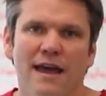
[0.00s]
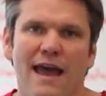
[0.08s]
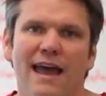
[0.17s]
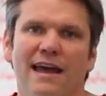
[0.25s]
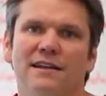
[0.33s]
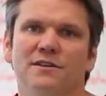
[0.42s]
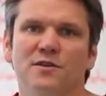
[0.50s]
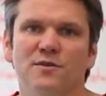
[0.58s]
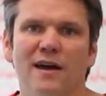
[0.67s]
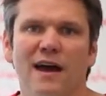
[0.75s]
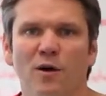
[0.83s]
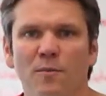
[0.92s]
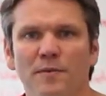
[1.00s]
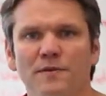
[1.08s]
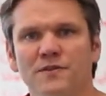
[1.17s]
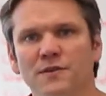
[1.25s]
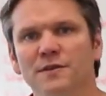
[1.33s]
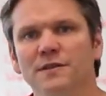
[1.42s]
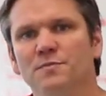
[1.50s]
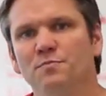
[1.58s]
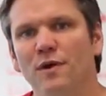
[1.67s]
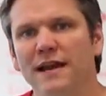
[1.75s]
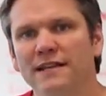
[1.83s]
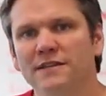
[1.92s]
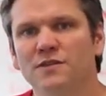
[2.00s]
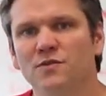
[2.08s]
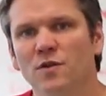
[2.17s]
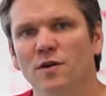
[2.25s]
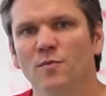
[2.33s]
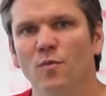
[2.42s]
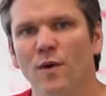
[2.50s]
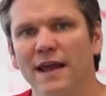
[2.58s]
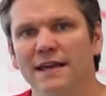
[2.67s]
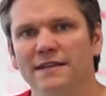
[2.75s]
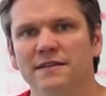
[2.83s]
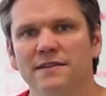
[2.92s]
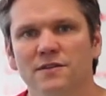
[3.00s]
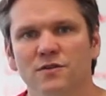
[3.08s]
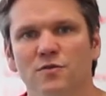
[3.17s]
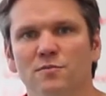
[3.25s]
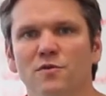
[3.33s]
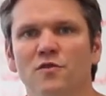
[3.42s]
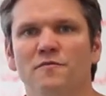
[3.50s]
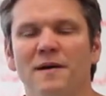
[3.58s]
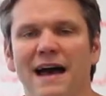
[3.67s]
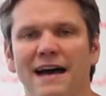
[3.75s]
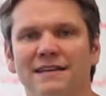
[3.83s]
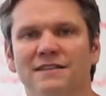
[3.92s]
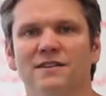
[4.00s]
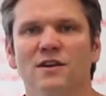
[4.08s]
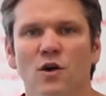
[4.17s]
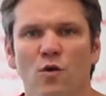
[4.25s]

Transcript: and to help students brainstorm ways to move past